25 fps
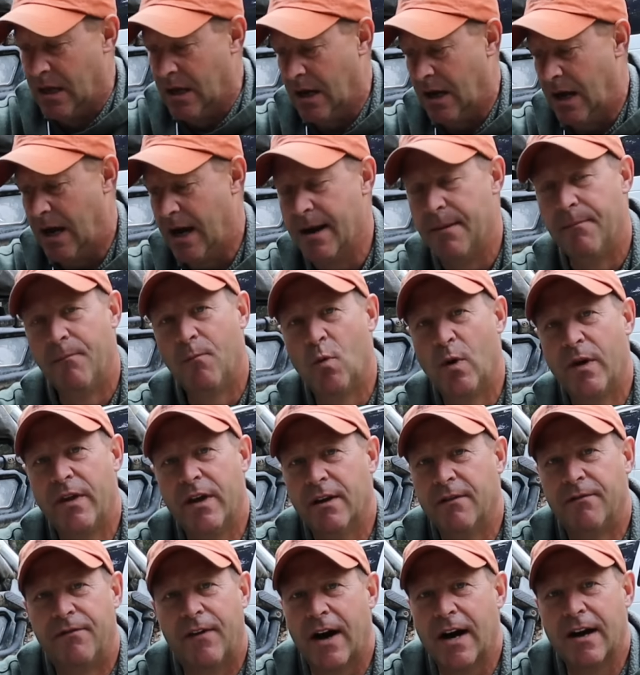I'm
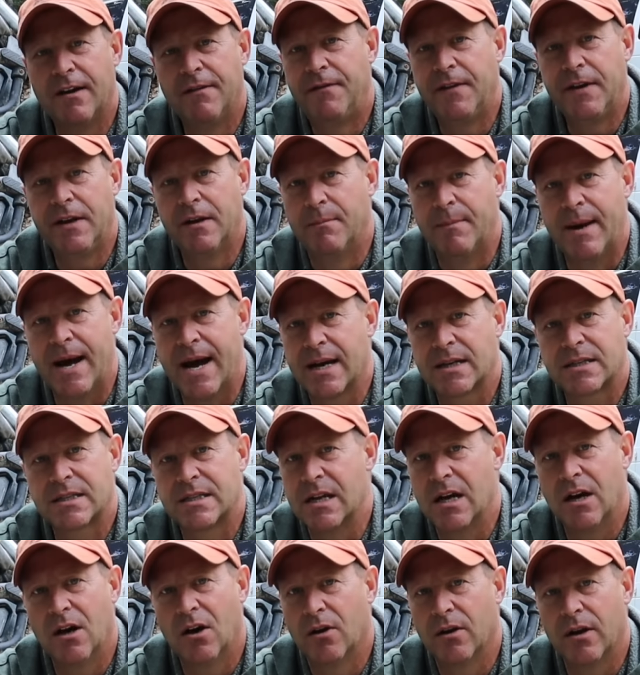within 5 feet of
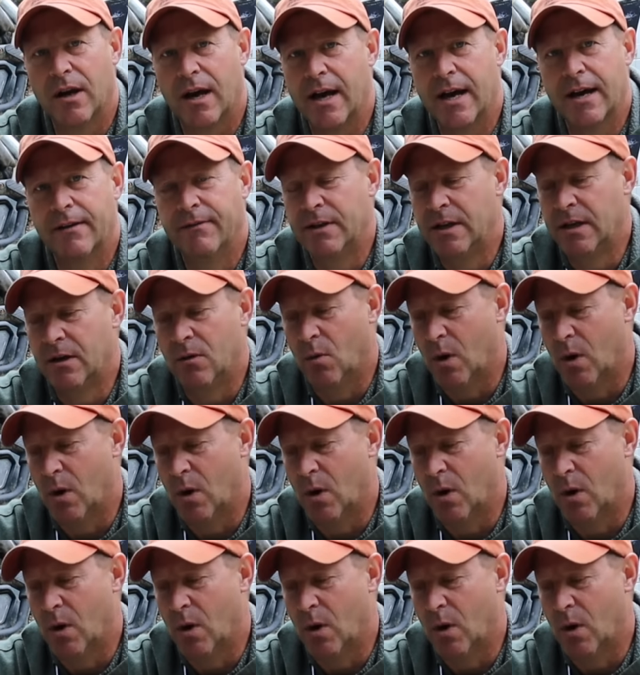maxing out. I haven't hit